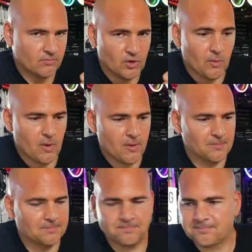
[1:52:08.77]
You're welcome.
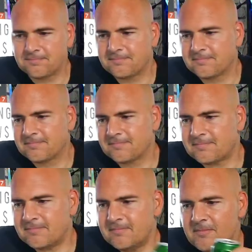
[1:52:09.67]

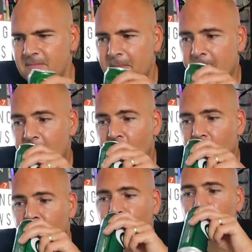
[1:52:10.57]
And
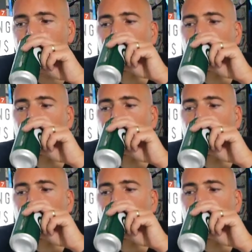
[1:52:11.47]
will it